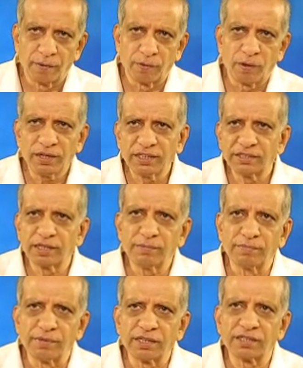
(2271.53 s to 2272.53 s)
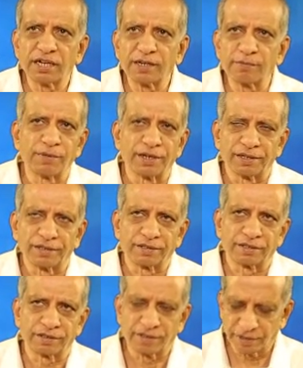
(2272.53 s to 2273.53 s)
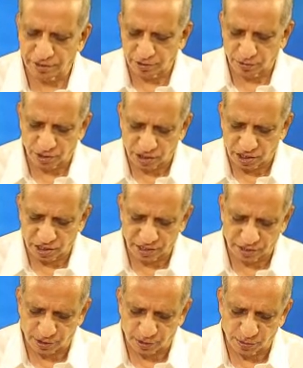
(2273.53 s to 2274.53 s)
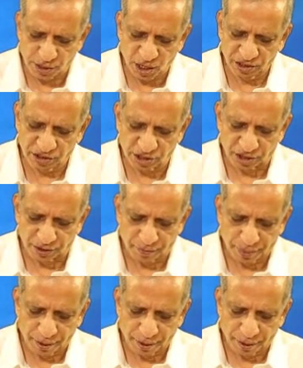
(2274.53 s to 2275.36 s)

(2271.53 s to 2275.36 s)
What is a measurement? This question is to be answered.